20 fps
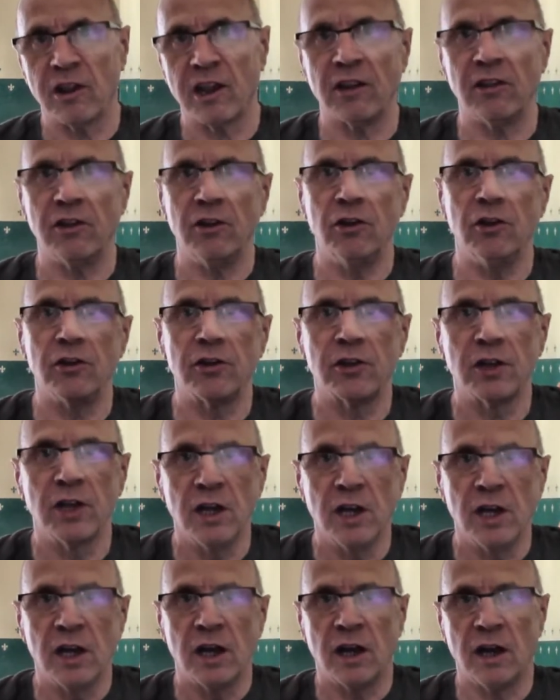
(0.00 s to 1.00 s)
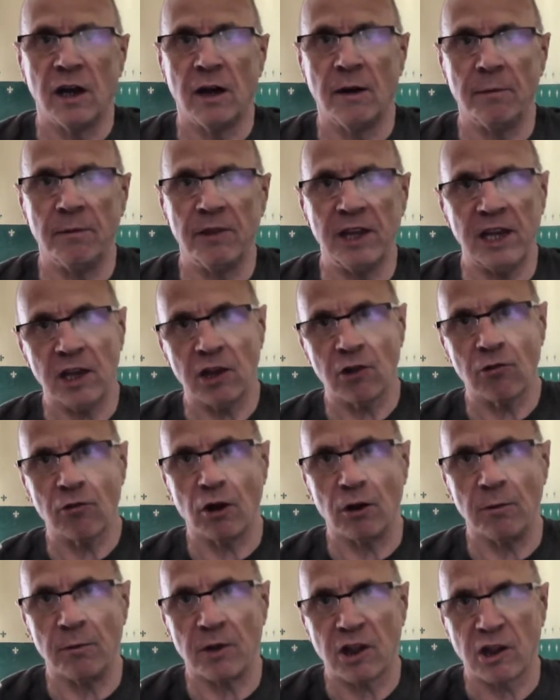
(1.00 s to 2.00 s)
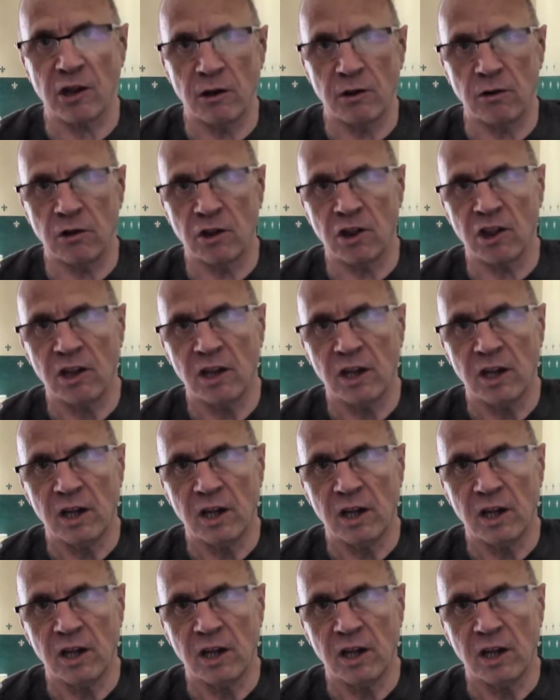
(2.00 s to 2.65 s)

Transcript: and that these chromosomes